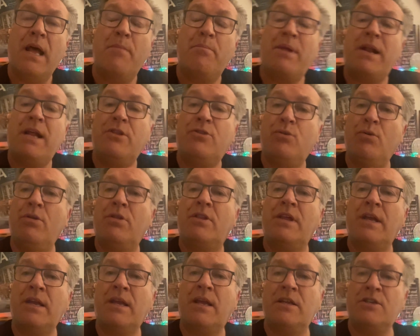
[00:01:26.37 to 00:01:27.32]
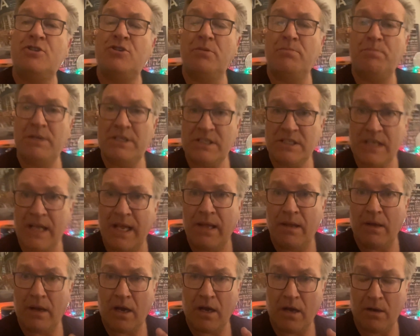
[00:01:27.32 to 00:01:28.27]
But I do think it should be
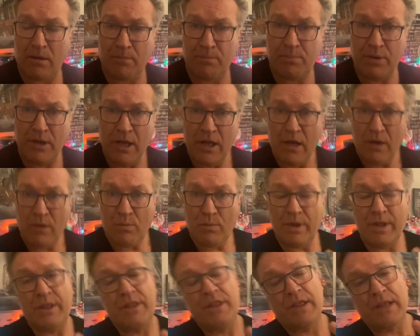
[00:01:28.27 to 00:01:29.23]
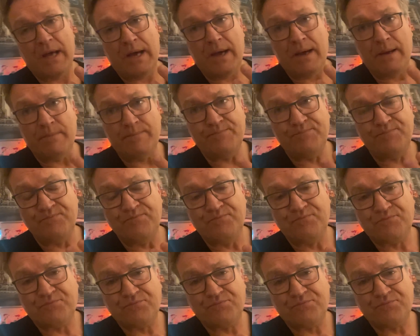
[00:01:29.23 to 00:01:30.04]
set up with an